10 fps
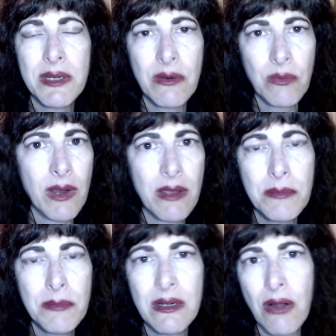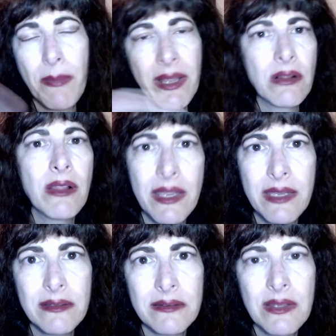around me and all my
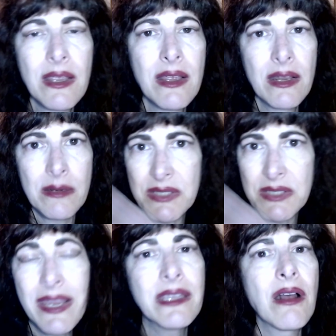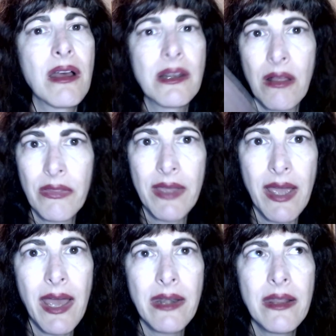clients, and I'm taking on all
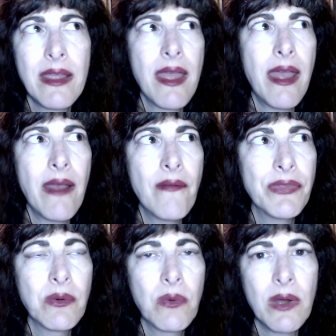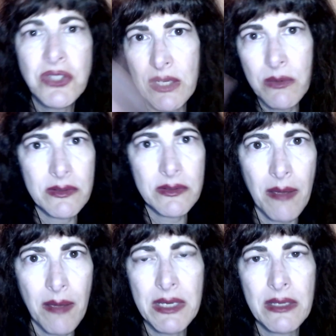that, and then watching what's
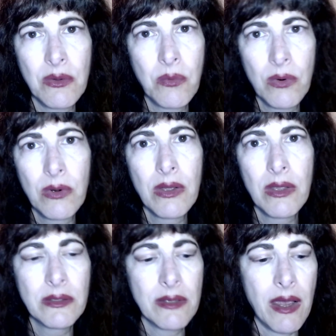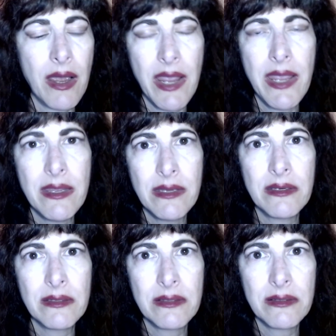happening in the world, I
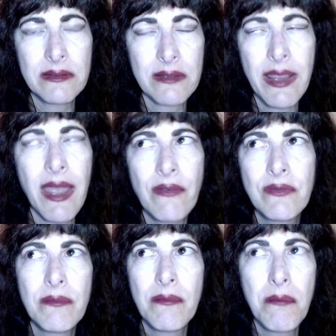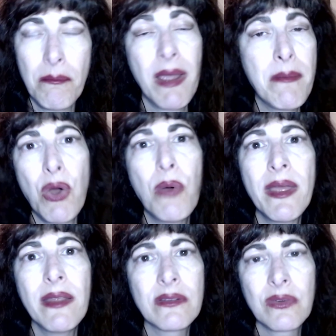have my
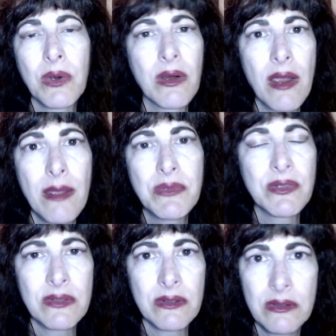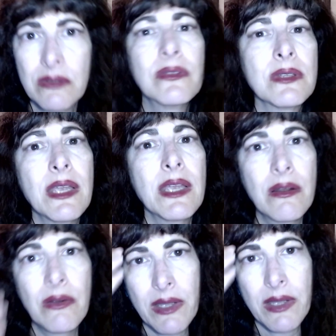moments where I'm just losing it,
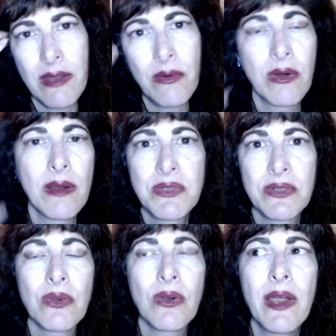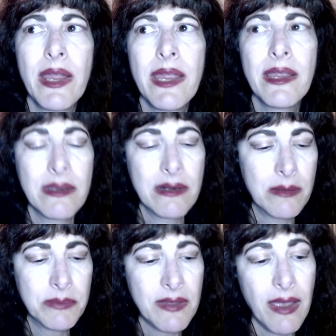okay? Where I'm just crying and
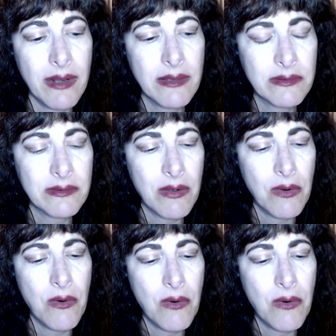upset. And so